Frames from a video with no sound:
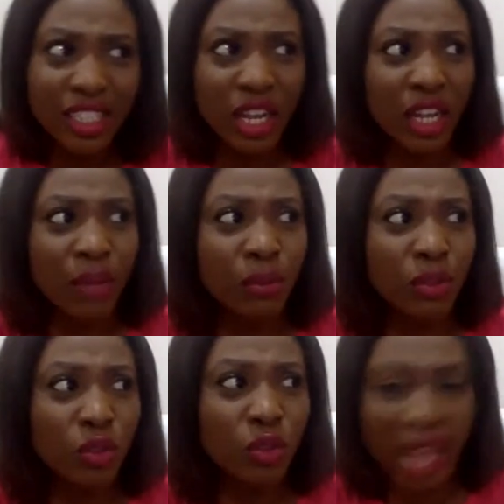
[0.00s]

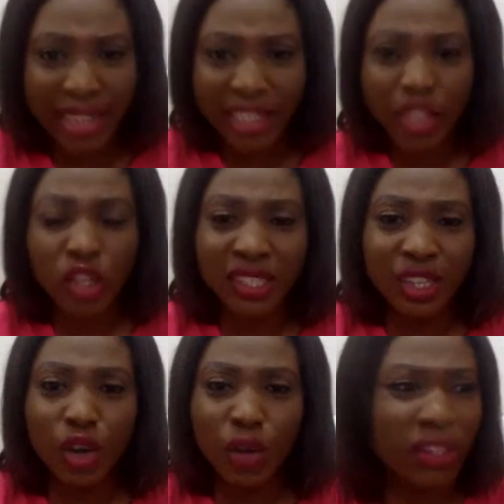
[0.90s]
they just,
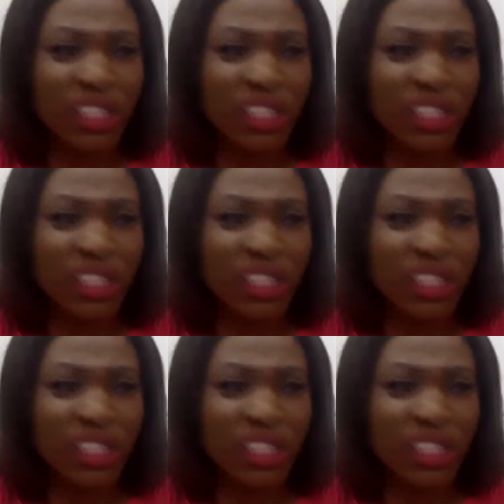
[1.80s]
of course